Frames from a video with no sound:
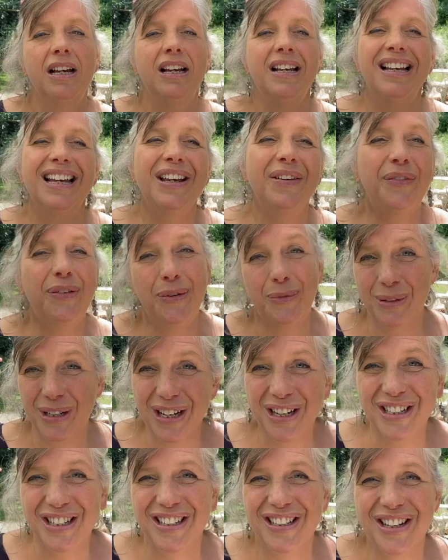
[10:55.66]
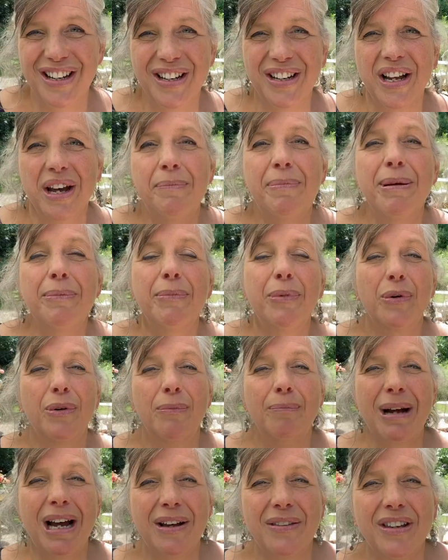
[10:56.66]
If you would like to learn a bit more
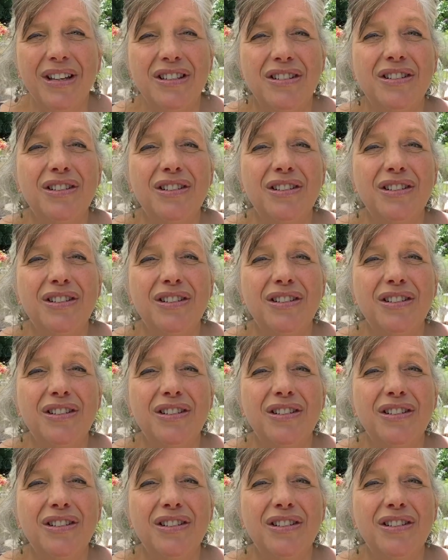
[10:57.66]
about this,